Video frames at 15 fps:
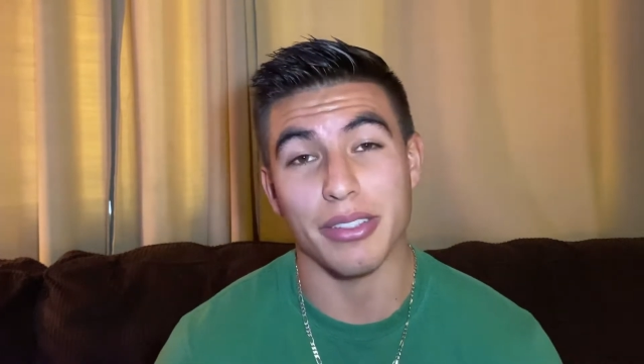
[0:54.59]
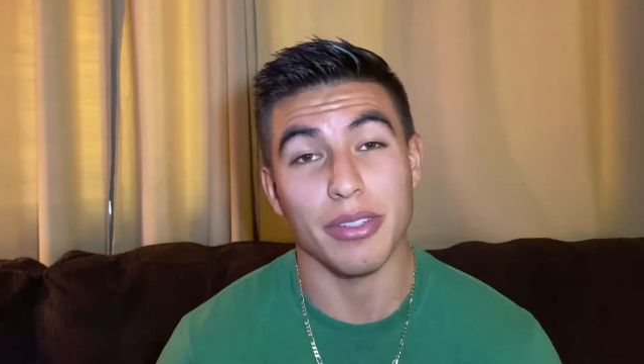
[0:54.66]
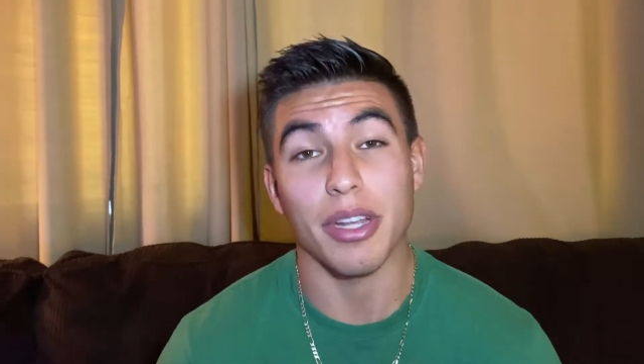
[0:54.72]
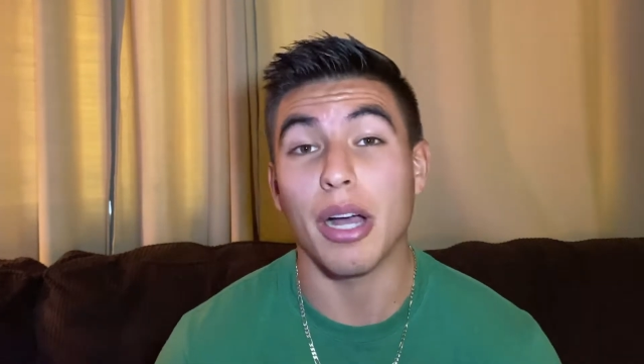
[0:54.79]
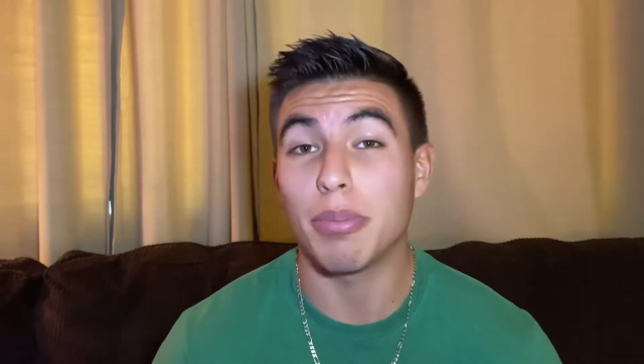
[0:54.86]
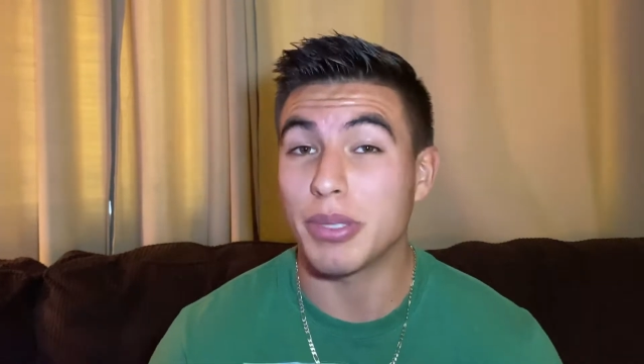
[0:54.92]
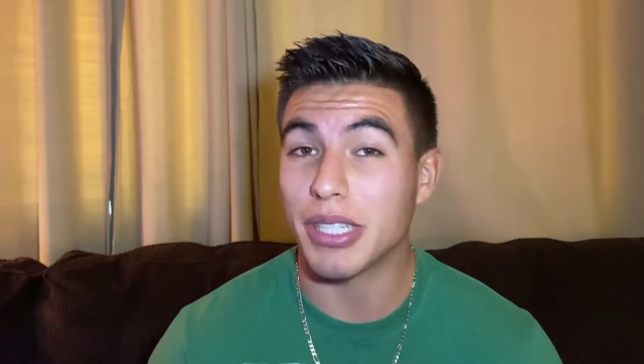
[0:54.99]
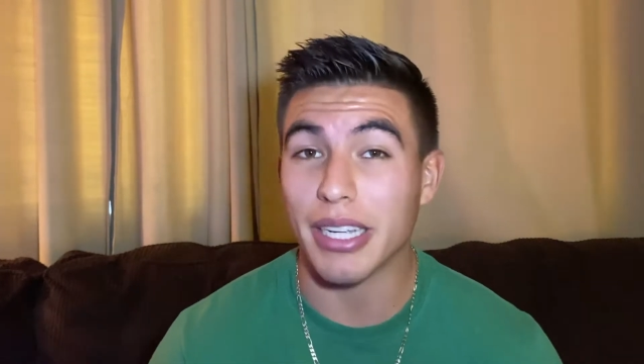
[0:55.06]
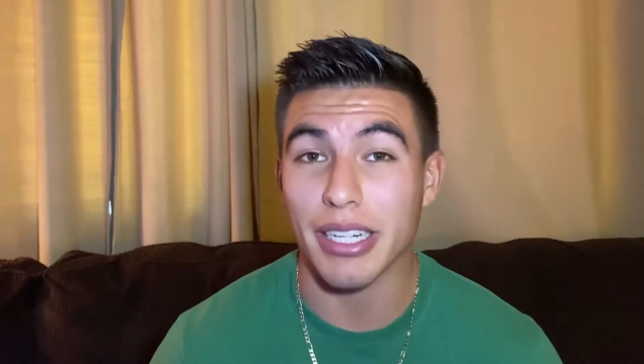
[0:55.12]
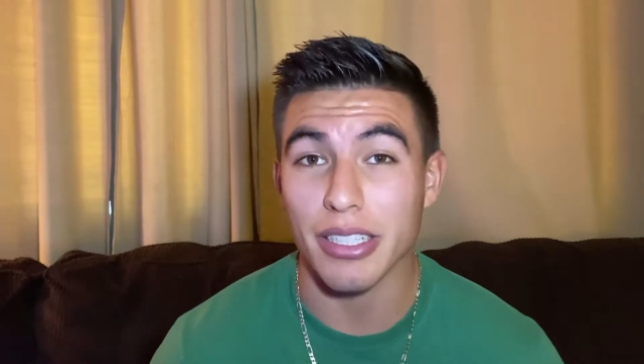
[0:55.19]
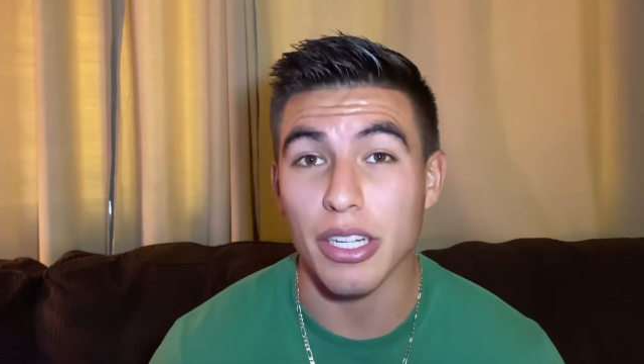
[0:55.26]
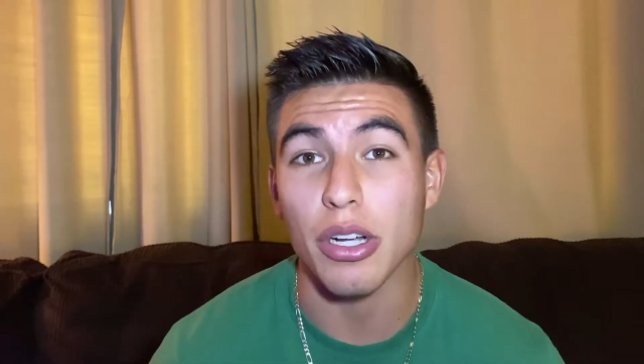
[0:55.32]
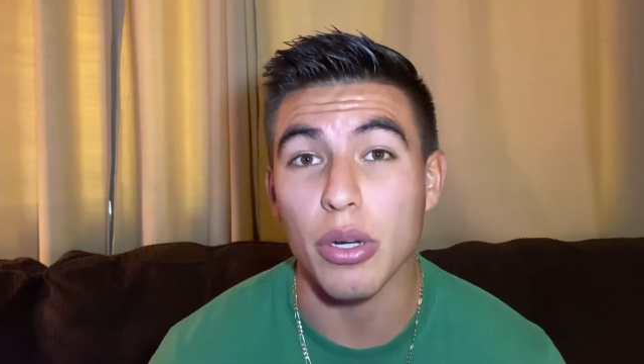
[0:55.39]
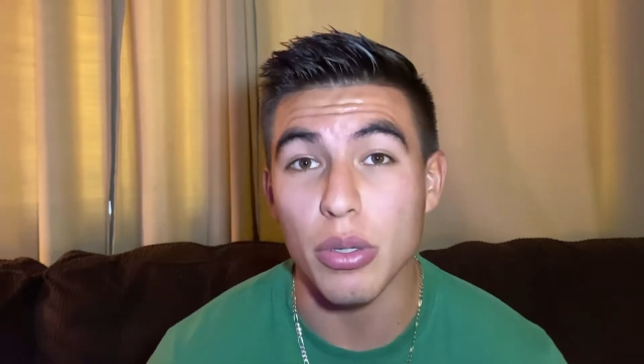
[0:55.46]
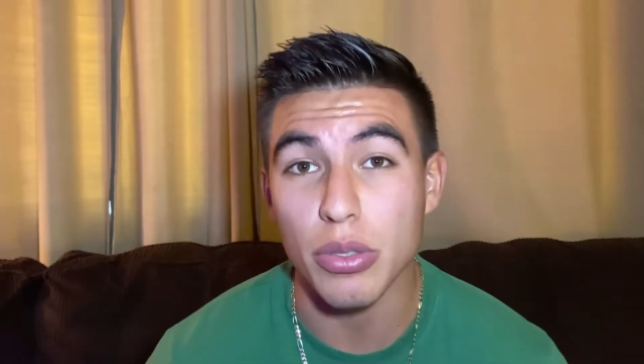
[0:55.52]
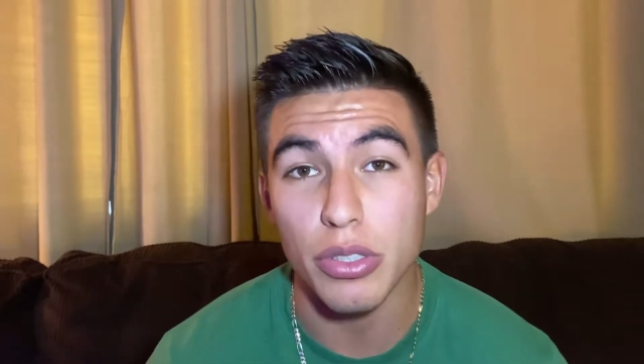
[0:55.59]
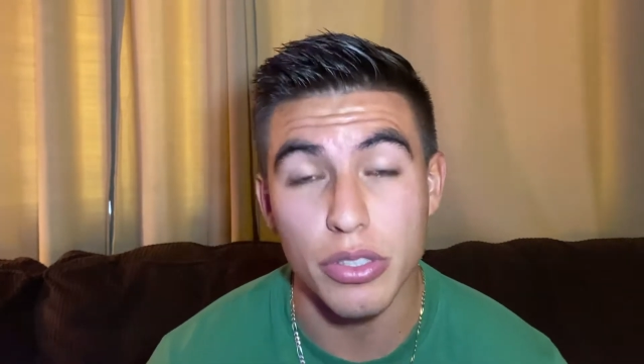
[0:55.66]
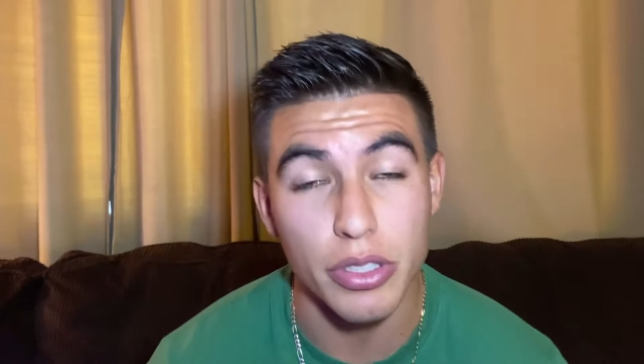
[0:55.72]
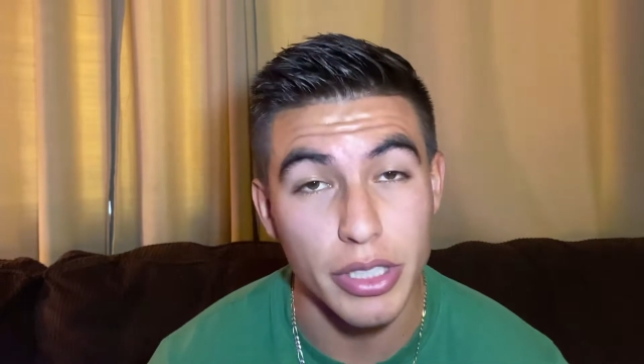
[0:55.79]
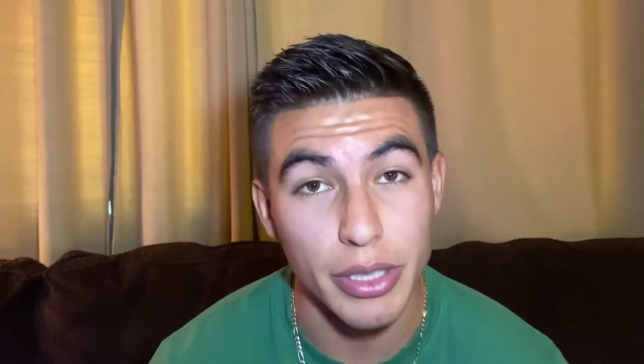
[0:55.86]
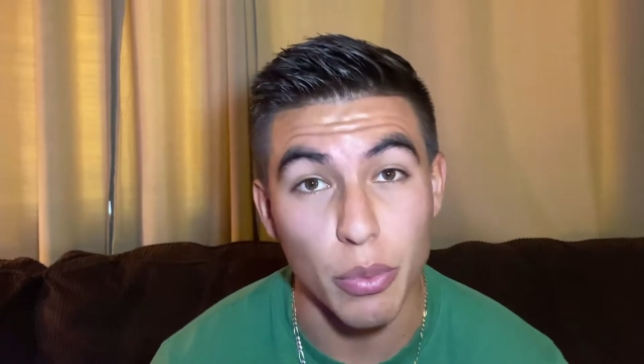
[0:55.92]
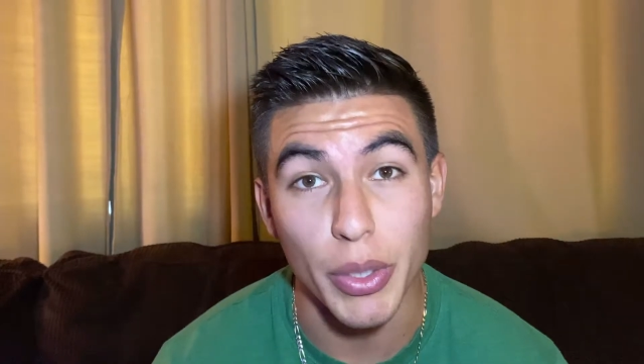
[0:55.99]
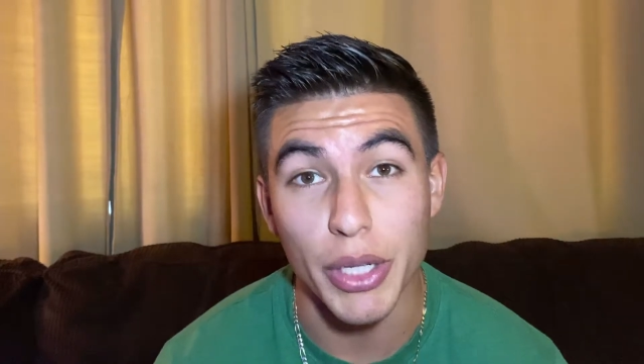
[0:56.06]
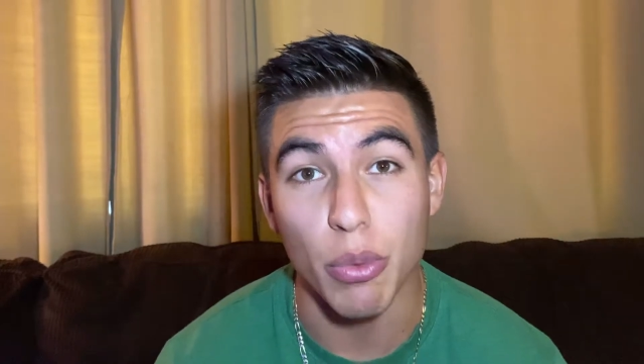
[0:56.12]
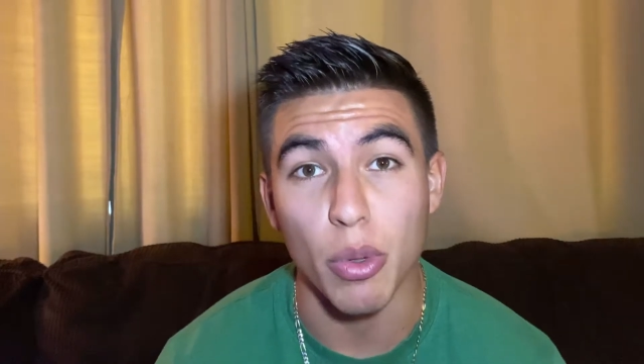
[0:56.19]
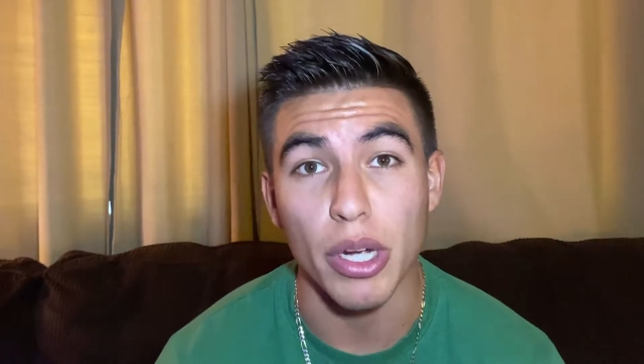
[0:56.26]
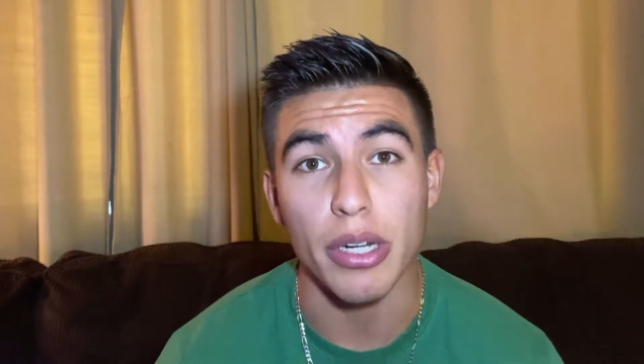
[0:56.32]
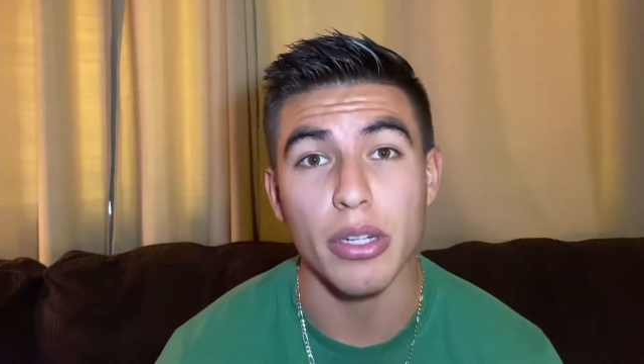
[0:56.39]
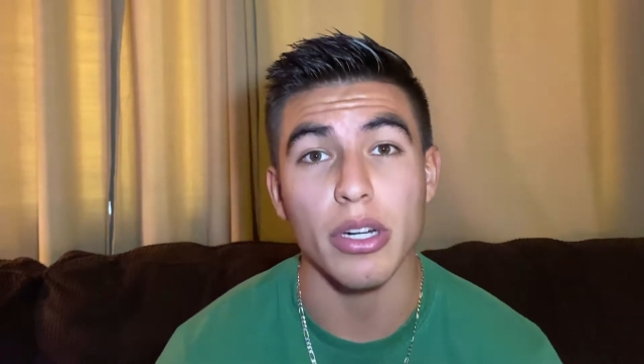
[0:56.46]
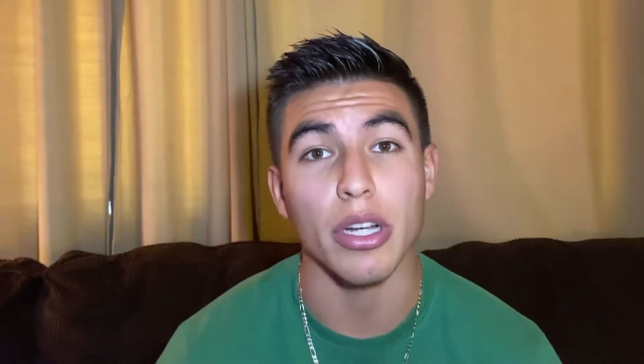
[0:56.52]
upsetting the Colts week
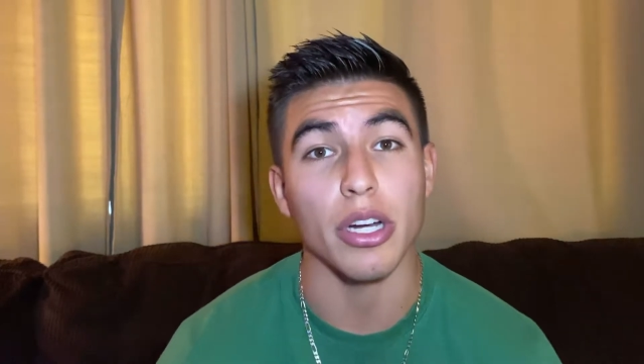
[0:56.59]
1.